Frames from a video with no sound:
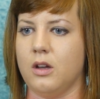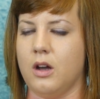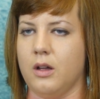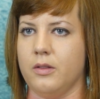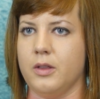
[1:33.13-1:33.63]

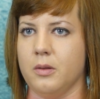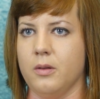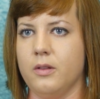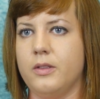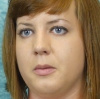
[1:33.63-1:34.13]

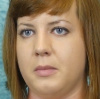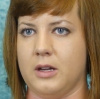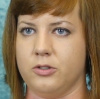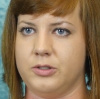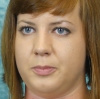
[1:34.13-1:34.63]
the
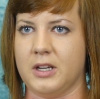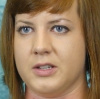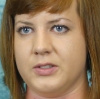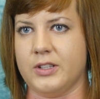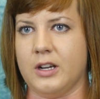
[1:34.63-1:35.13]
males,
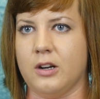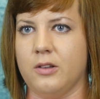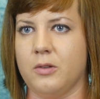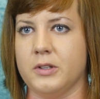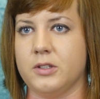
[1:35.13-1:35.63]
because
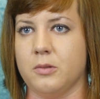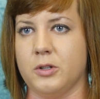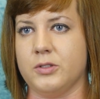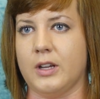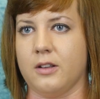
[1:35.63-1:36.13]
they're the ones who are
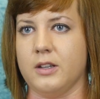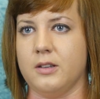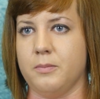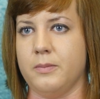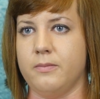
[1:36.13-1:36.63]
most likely
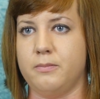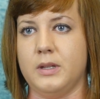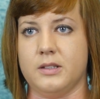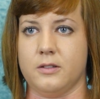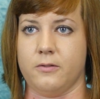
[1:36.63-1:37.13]
to
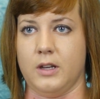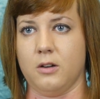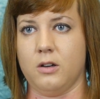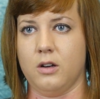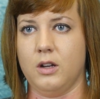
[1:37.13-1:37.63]
be
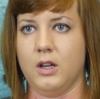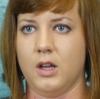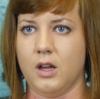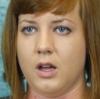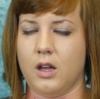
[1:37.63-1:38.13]
severe.
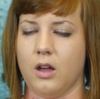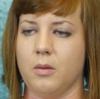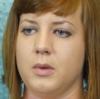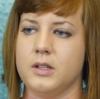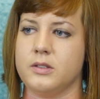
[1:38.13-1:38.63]

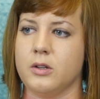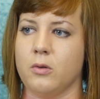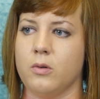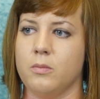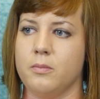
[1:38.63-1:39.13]
And
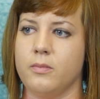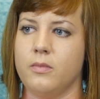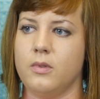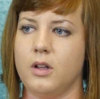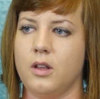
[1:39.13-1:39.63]
so
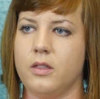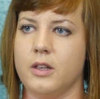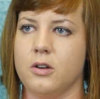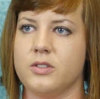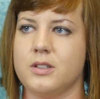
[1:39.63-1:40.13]

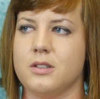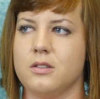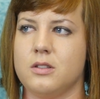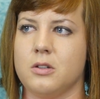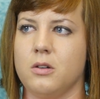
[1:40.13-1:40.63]
there's
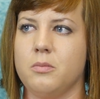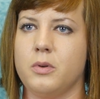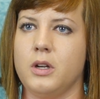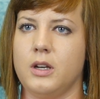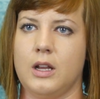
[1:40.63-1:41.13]
certain
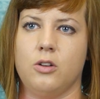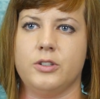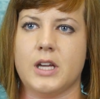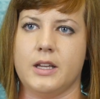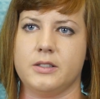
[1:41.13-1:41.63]
prenatal
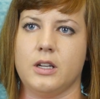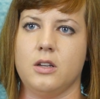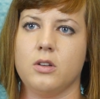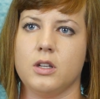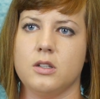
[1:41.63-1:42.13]
tests that
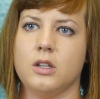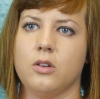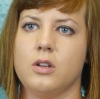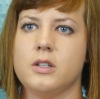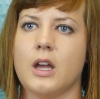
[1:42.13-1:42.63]
you can
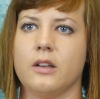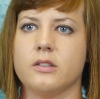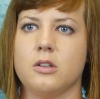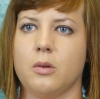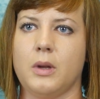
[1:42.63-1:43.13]
do to
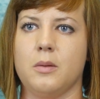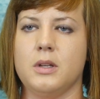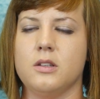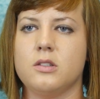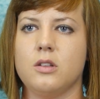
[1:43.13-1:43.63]
test your
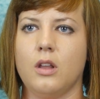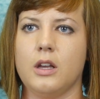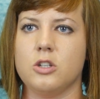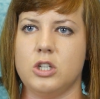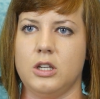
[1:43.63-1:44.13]
babies,
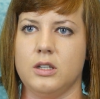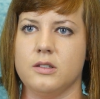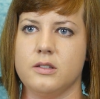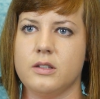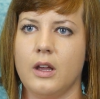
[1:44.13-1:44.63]
like
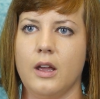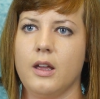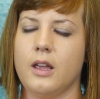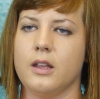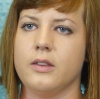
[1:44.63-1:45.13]
genes
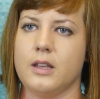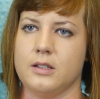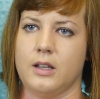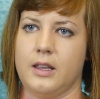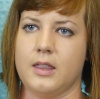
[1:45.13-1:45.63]
and
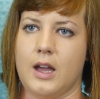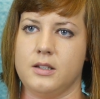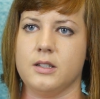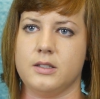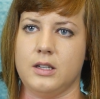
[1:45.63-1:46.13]
things like
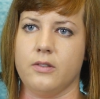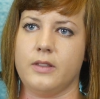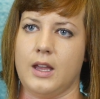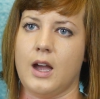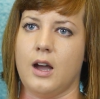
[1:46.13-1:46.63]
that, to see if
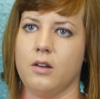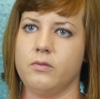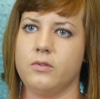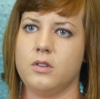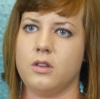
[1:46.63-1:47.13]
they
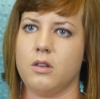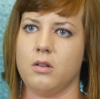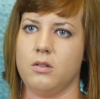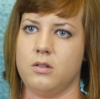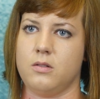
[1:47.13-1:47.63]
have
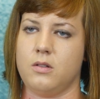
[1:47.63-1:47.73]
the